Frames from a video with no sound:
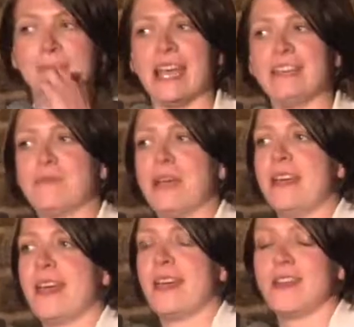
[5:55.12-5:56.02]
It's
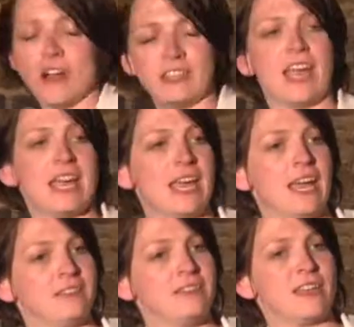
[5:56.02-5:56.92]
been 98
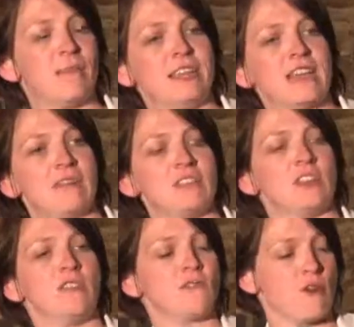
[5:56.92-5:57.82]
years since Emily
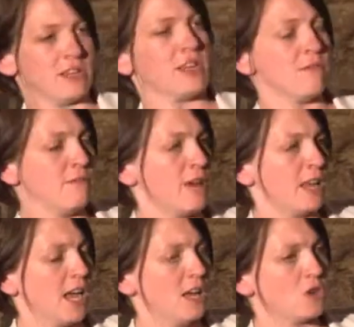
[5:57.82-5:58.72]
Davison threw herself in front
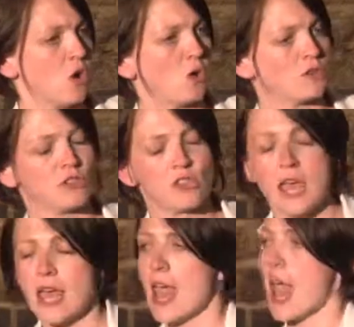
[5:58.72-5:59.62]
of the King's Horse,
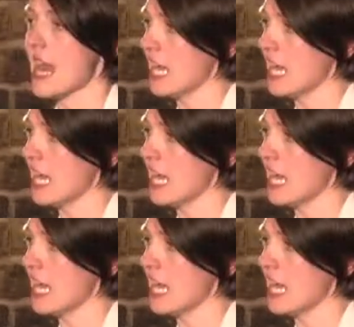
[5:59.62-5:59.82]
and